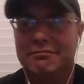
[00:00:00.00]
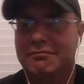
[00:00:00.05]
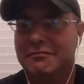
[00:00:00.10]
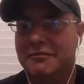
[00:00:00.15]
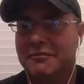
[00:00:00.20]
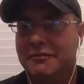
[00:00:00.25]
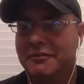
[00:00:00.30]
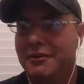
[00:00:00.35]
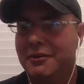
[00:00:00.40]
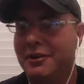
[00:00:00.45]

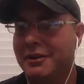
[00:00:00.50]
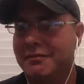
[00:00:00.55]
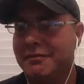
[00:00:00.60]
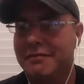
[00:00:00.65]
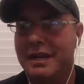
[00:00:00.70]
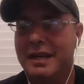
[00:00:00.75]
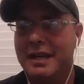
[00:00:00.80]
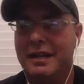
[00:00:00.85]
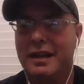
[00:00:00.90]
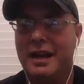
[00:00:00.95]
foot,
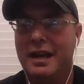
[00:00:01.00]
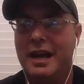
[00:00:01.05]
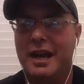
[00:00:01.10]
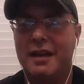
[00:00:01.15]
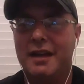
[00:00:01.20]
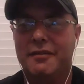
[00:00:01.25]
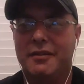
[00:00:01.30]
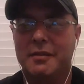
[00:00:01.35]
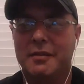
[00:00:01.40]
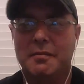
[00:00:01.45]
8 and a
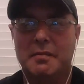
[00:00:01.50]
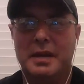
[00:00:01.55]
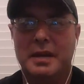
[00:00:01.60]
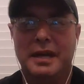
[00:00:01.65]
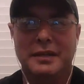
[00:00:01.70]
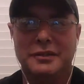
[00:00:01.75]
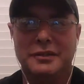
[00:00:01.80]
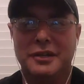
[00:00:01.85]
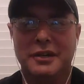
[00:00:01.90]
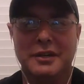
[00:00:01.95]
half. I'm a
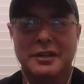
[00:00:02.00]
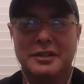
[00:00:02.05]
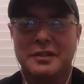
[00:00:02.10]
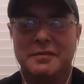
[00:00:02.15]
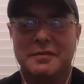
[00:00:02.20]
bad judge